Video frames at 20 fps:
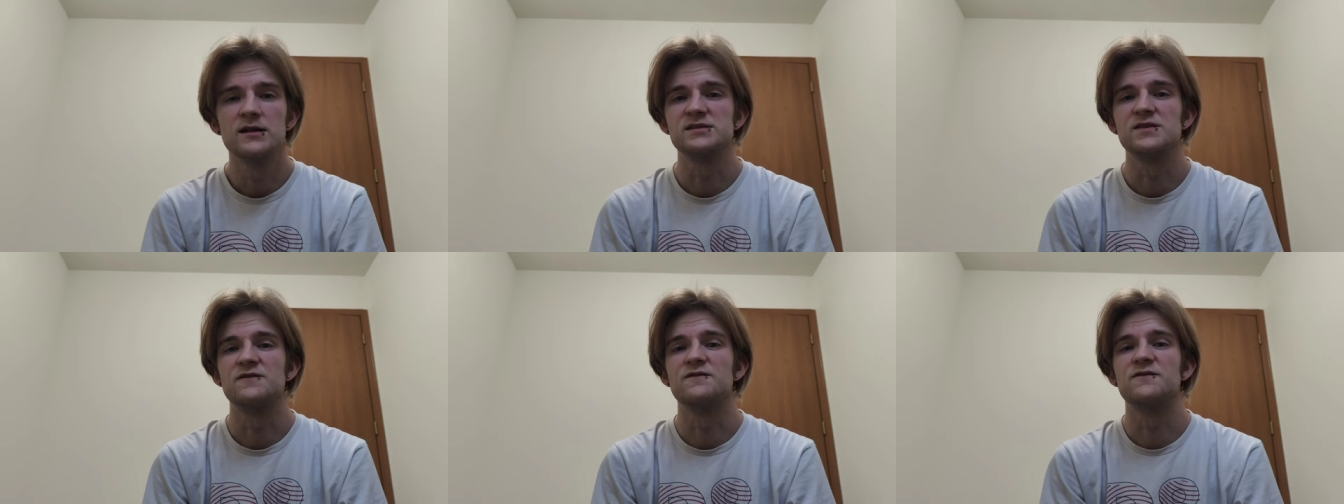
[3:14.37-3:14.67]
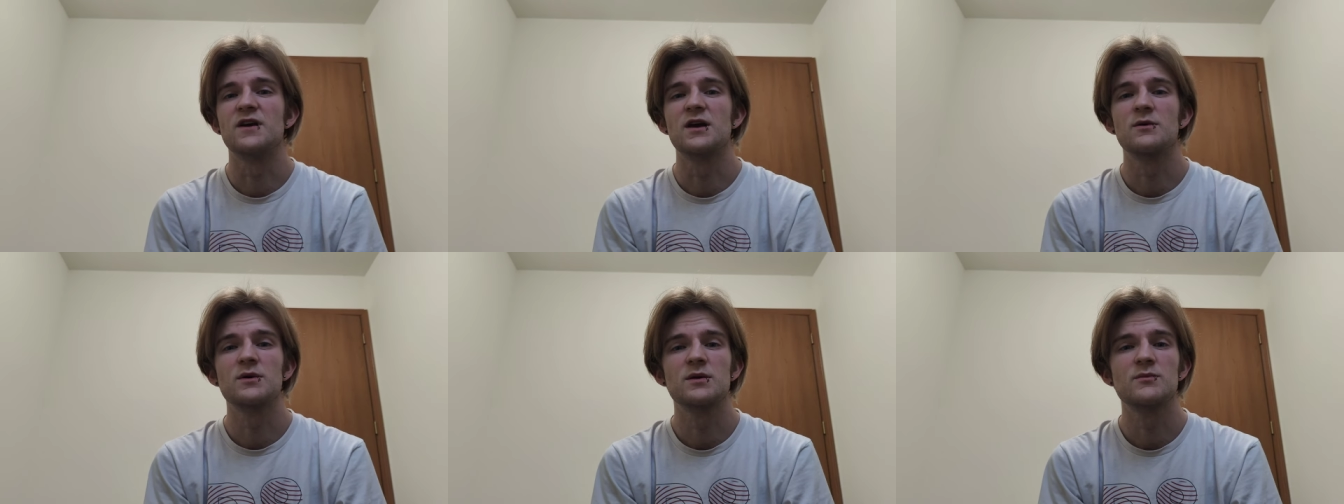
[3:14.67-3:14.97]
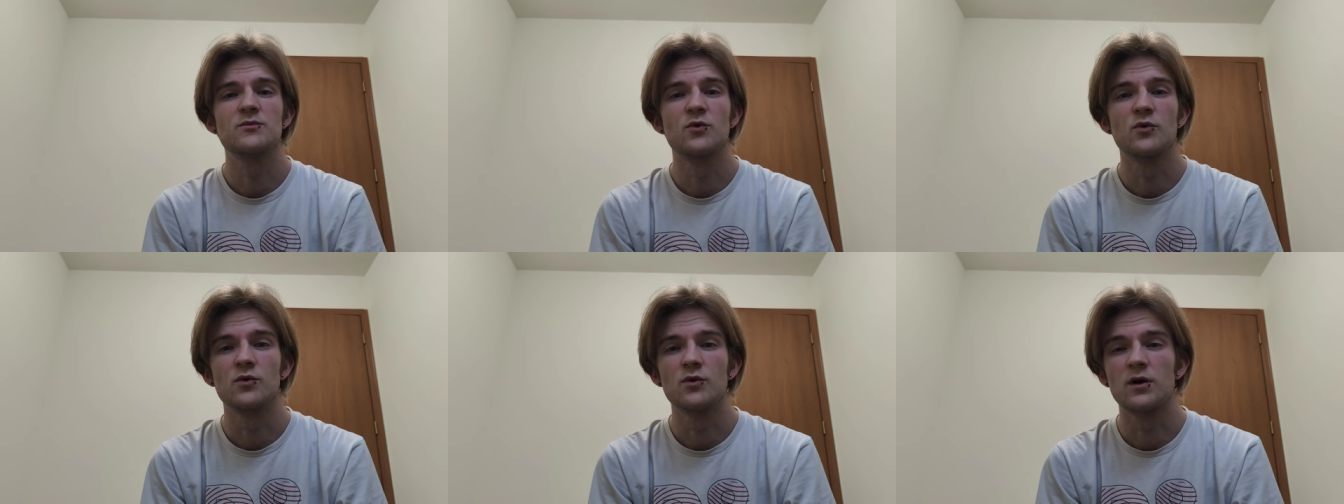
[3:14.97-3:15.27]
It's a very
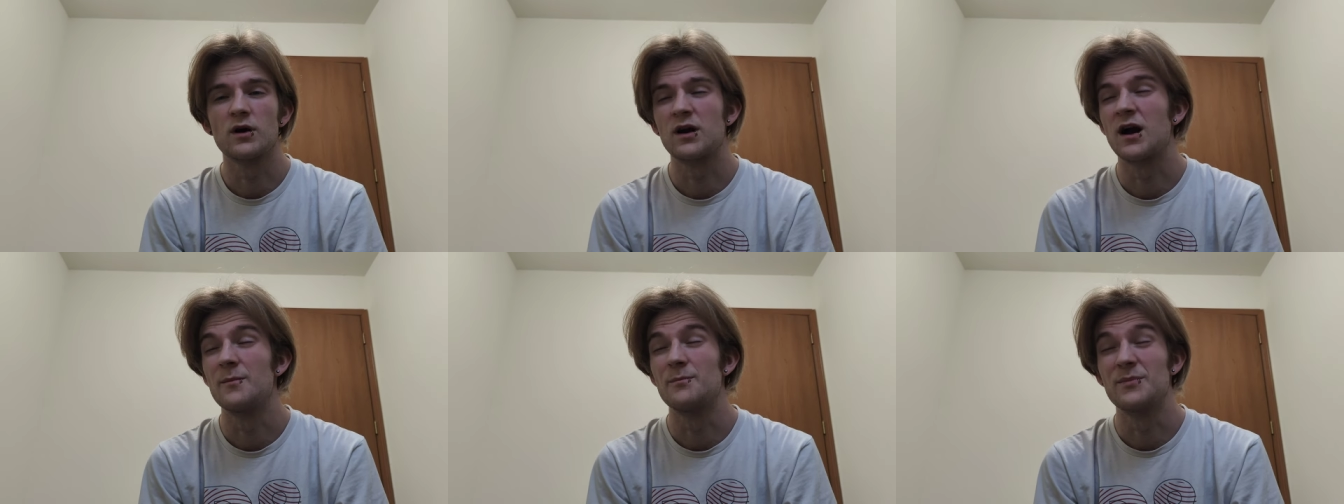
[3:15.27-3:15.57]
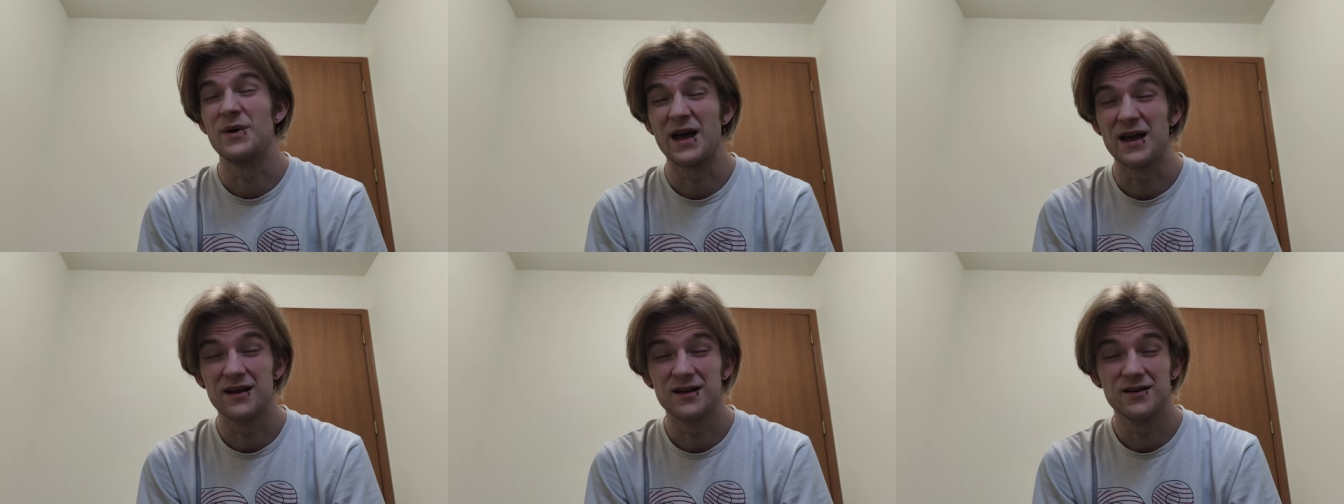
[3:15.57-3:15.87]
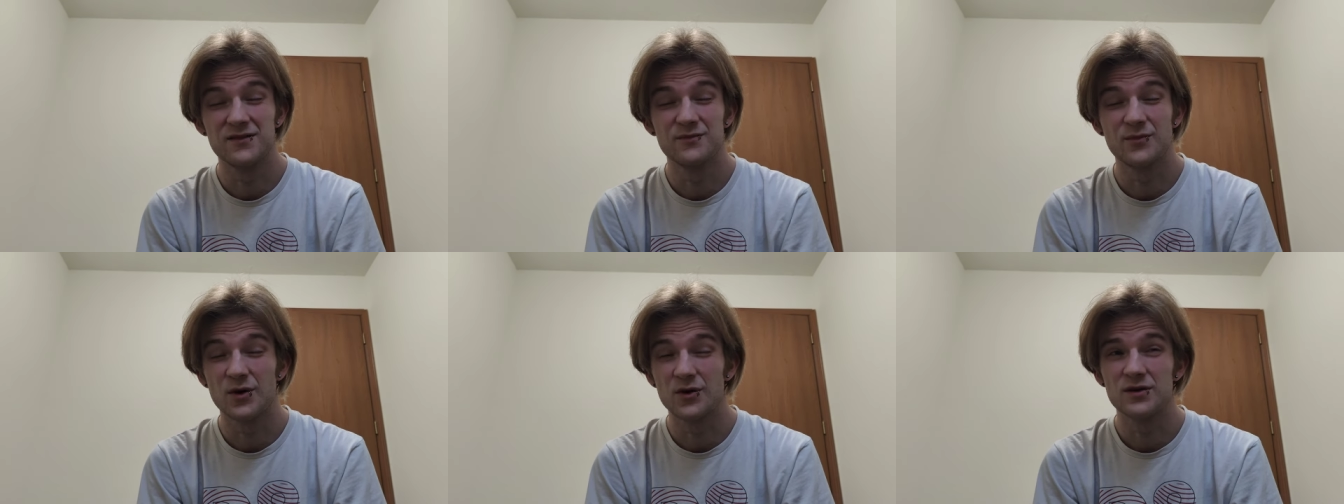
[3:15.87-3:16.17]
more
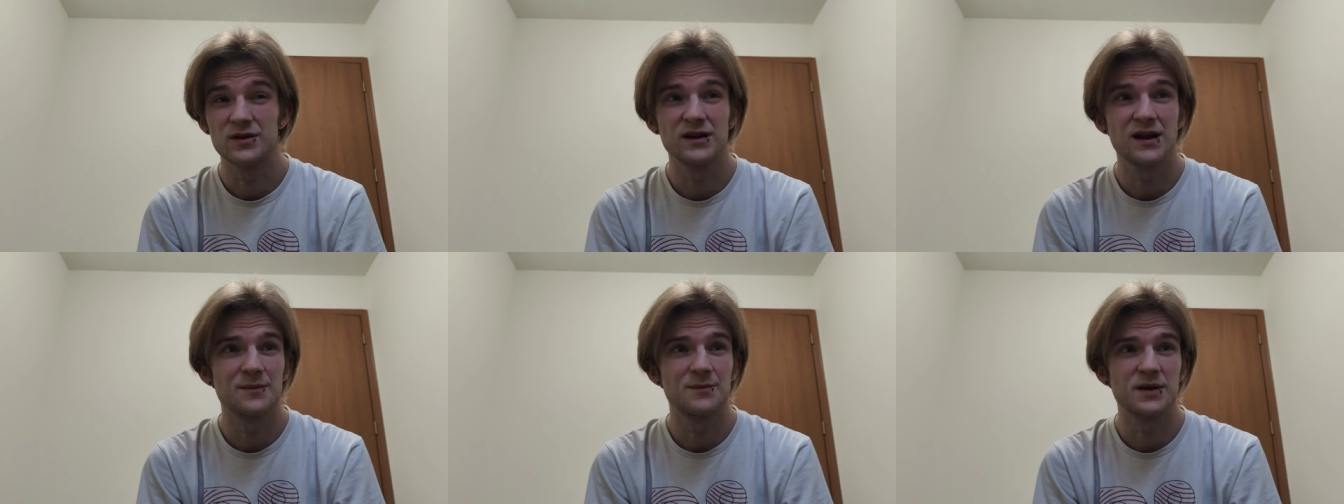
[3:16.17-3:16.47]
competitive market.